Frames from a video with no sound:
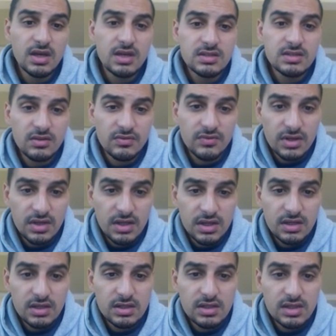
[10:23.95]
Sulfur
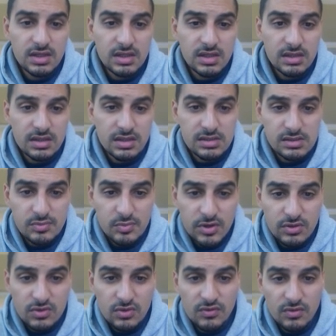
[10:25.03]
here is
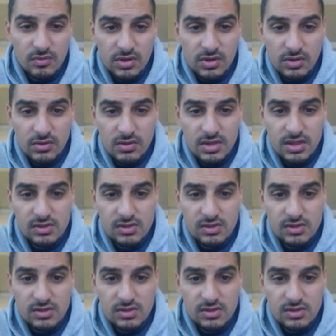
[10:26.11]
part of a molecule that